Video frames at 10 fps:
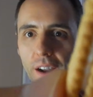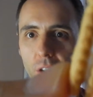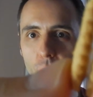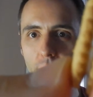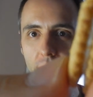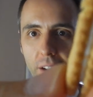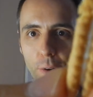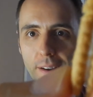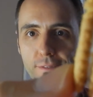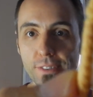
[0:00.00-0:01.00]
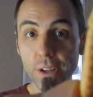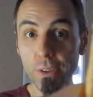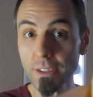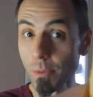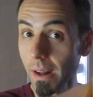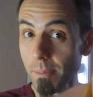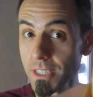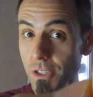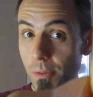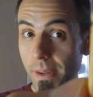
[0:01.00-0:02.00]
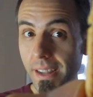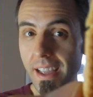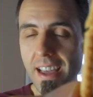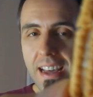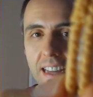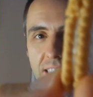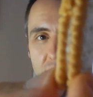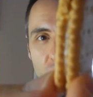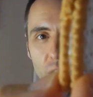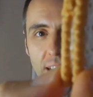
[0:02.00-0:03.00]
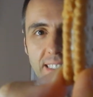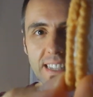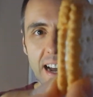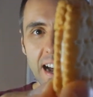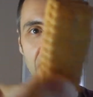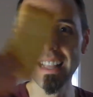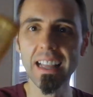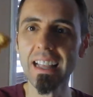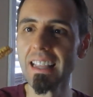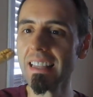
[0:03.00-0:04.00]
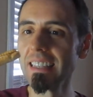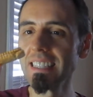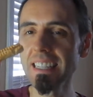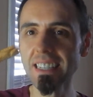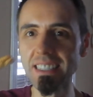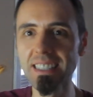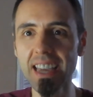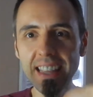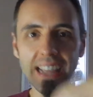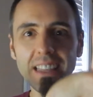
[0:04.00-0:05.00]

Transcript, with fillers: coconut cream-filled is what I'm assuming. So let's eat this. Hit that